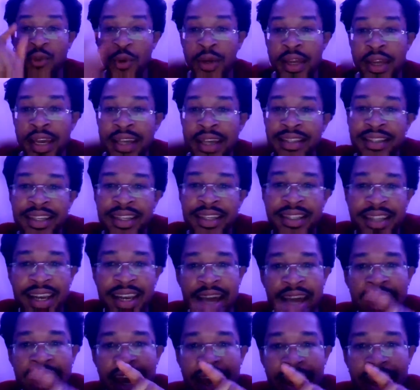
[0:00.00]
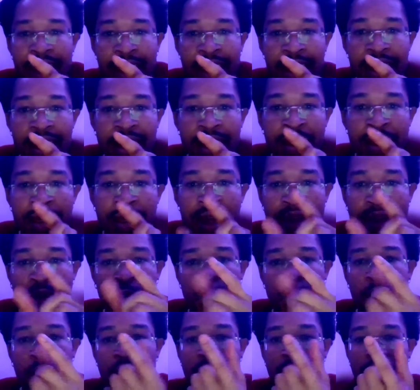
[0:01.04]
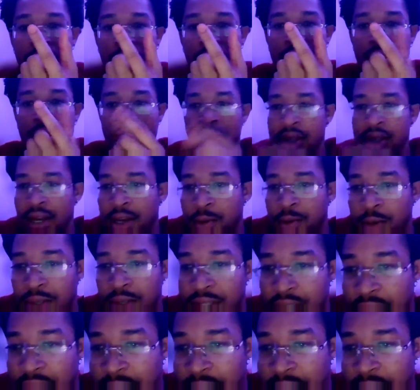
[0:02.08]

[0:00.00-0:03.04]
one is the delay that we cause. Did anyone say